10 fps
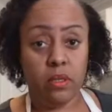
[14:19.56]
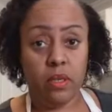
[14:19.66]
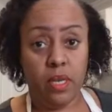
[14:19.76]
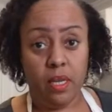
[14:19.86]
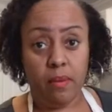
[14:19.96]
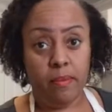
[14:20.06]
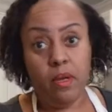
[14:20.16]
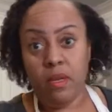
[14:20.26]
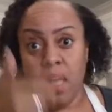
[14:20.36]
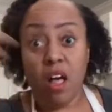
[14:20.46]
in it,
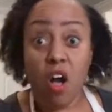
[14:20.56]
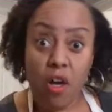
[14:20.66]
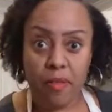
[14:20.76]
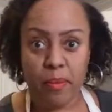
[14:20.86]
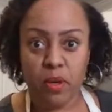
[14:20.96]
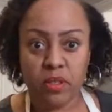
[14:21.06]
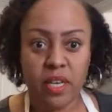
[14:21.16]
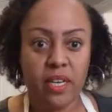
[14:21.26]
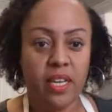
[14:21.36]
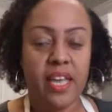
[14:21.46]
all the milk
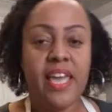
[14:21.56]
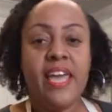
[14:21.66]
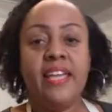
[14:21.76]
in it.